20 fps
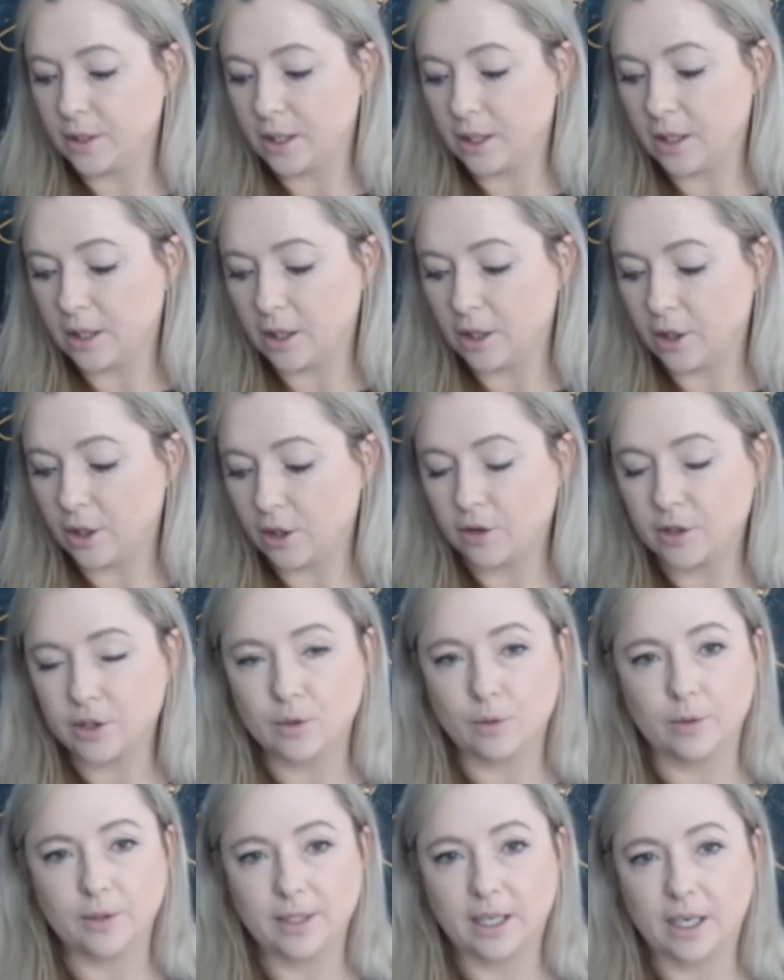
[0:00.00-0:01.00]
I know the
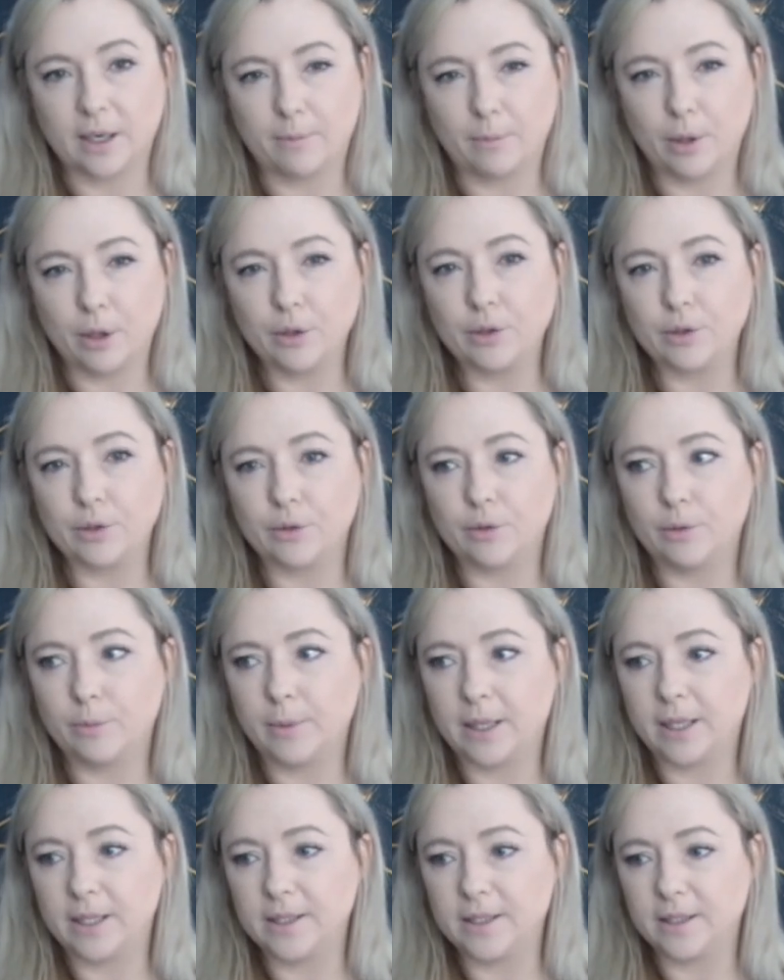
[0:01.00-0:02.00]
swords aren't emotional,
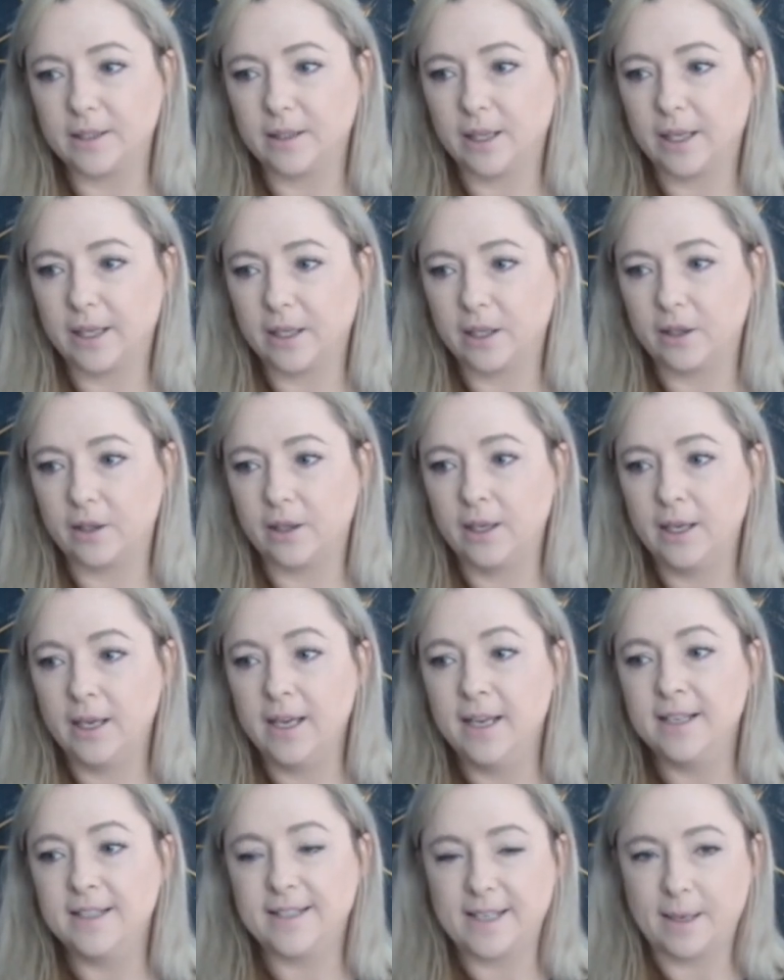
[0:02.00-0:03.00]
but it's like a
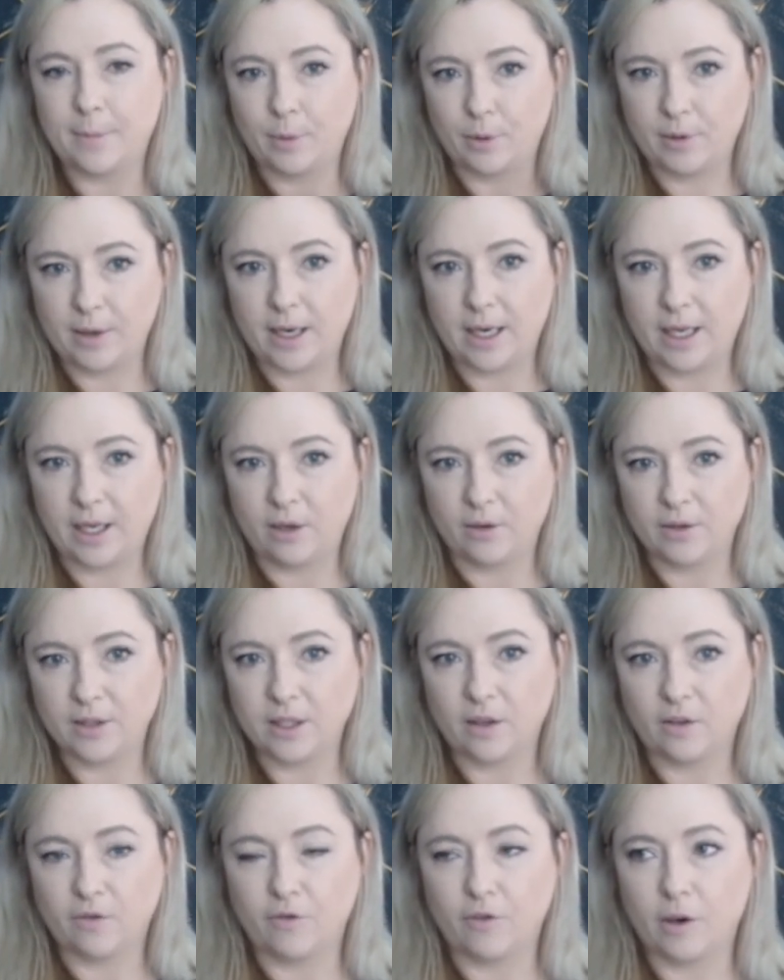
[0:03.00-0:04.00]
separating
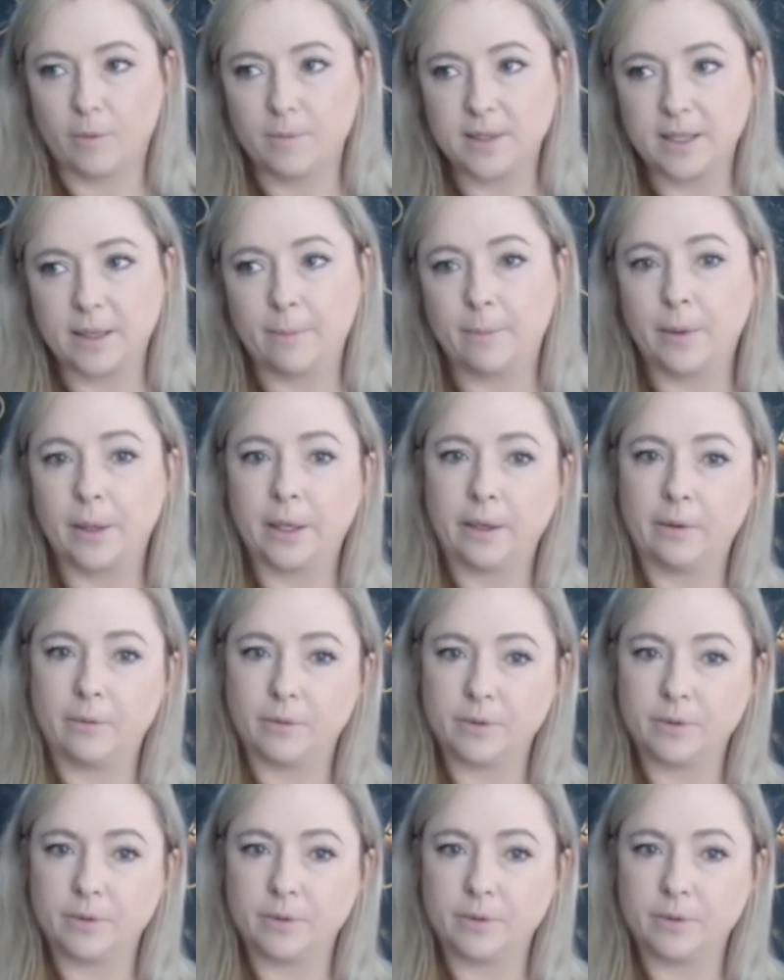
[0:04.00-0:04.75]
yourself from somebody or